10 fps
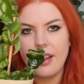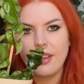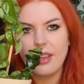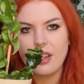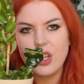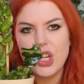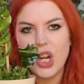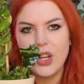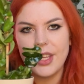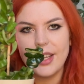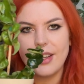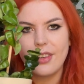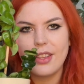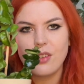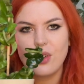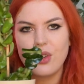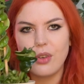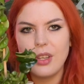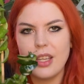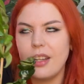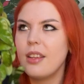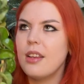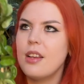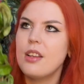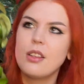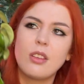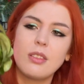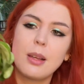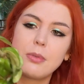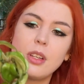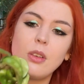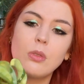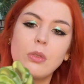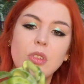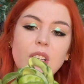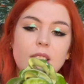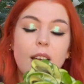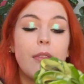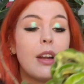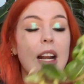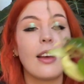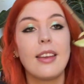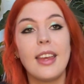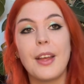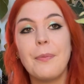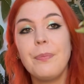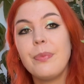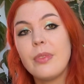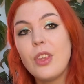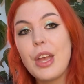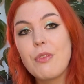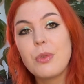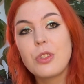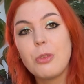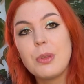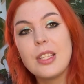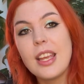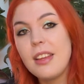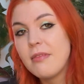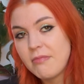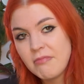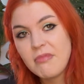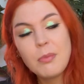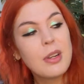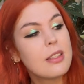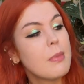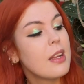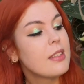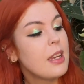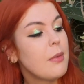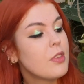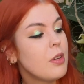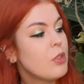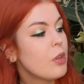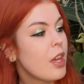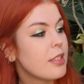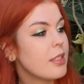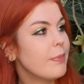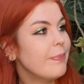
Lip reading: Look at that shine, look at that shine. So it's absolutely gorgeous. I really like it. Not everyone's cup of tea, but it's my tea with 2 sugars.